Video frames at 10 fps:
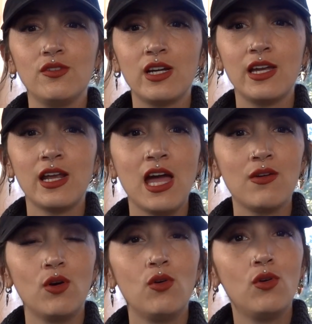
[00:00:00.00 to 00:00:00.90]
kind of
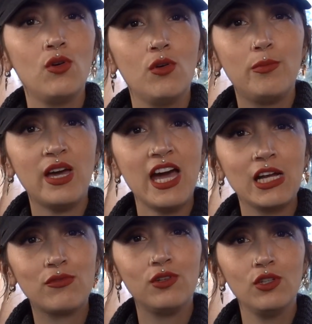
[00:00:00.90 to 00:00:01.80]
have a whole
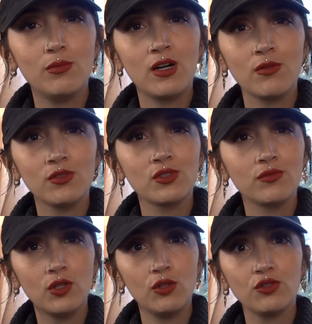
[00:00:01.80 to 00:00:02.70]
bag full of marbles
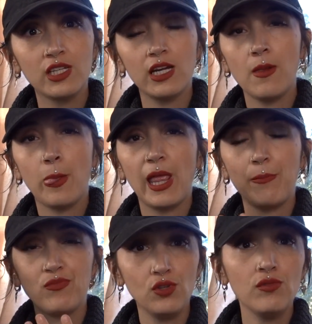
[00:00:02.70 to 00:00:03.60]
of goals that
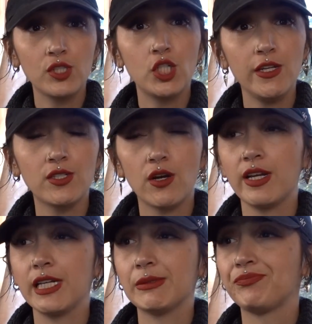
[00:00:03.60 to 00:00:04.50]
you've achieved
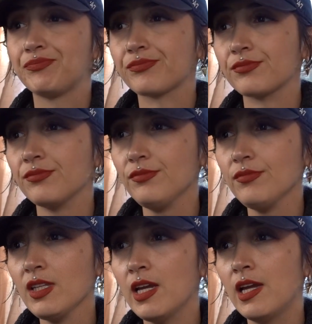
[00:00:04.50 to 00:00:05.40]
already.
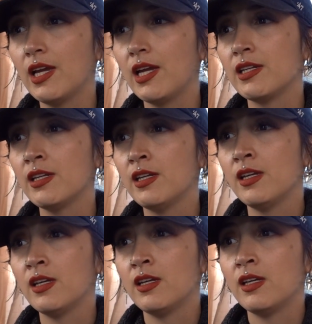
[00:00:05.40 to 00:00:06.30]
And
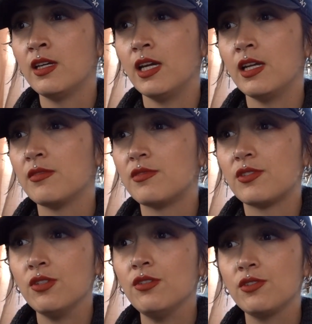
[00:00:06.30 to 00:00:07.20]

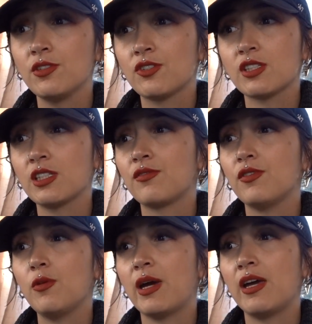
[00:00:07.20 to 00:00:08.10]
soon you're just going to
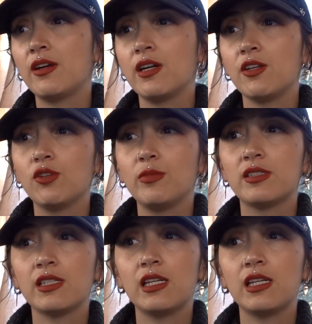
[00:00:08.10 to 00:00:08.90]
feel better, and you'll be